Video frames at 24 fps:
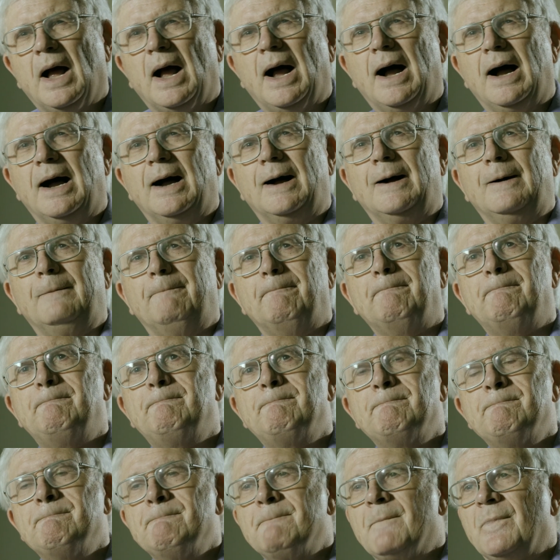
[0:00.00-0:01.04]

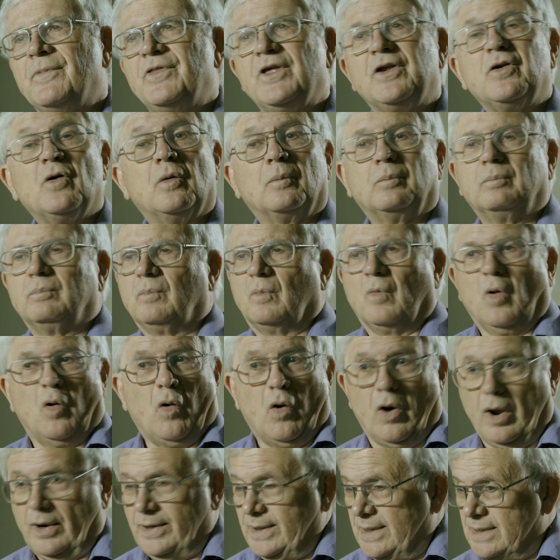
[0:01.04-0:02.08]
that
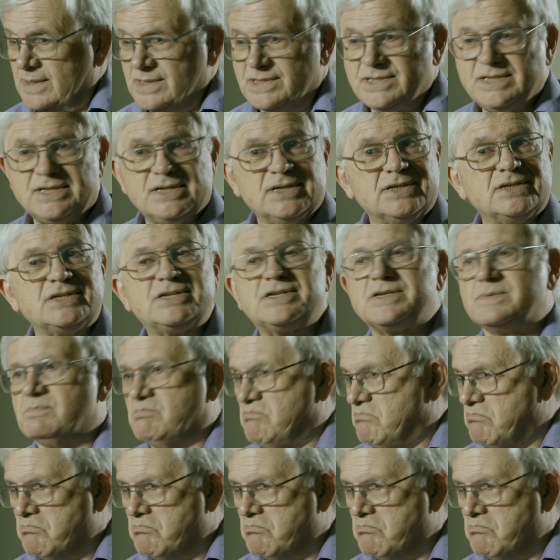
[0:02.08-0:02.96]
audiences